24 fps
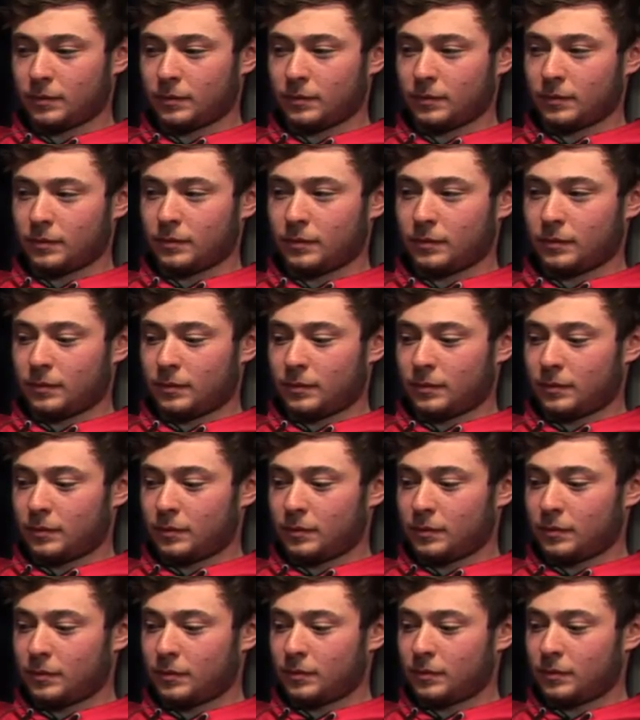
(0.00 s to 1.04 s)

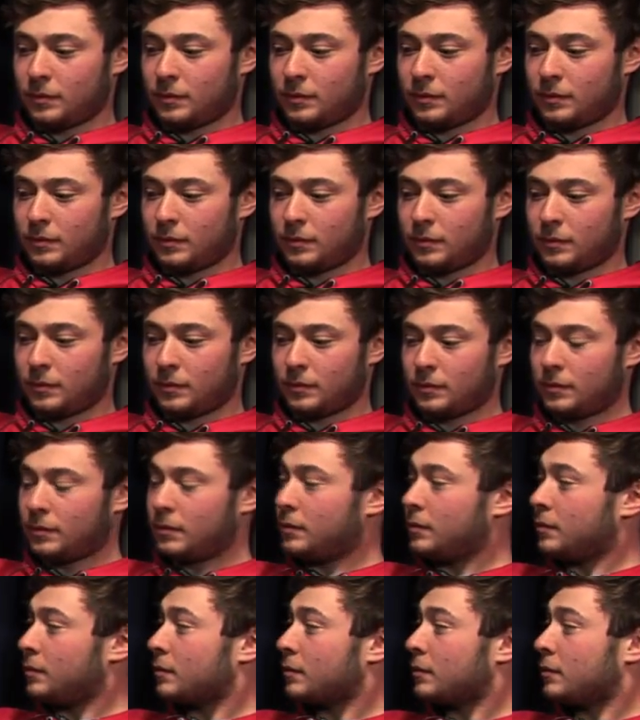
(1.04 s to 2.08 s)

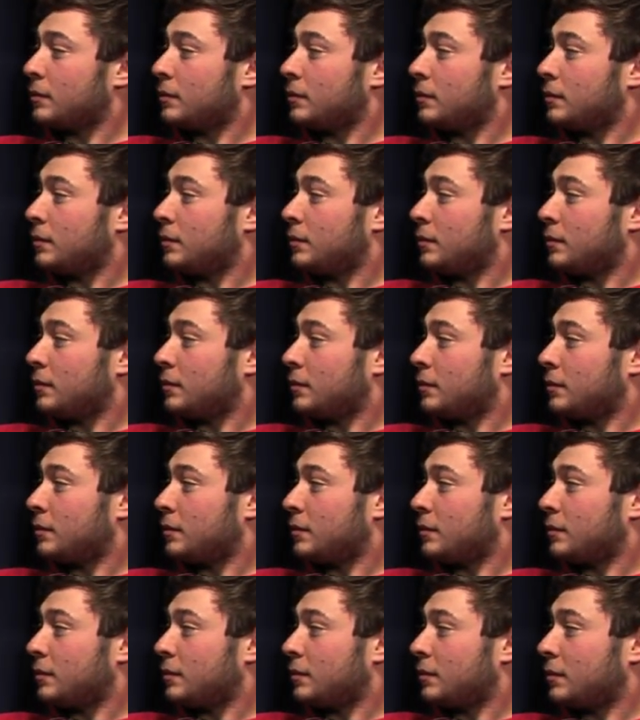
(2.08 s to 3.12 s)

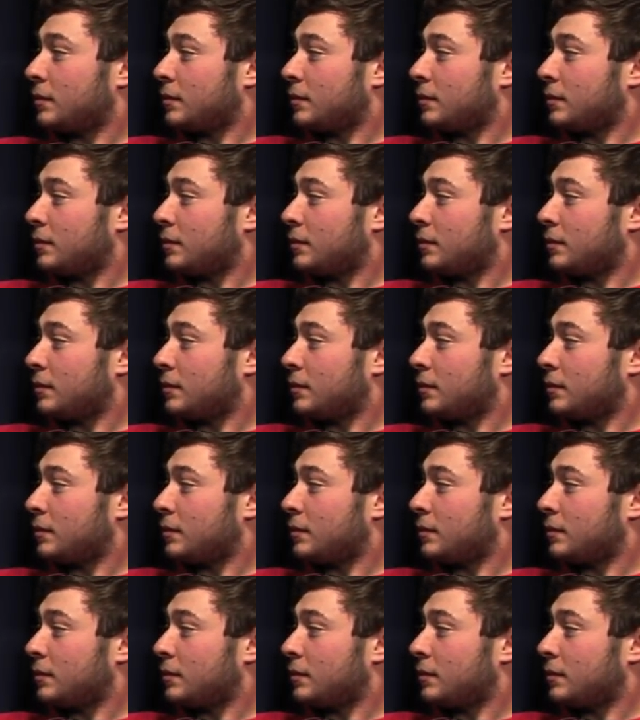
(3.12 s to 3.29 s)
[no speech]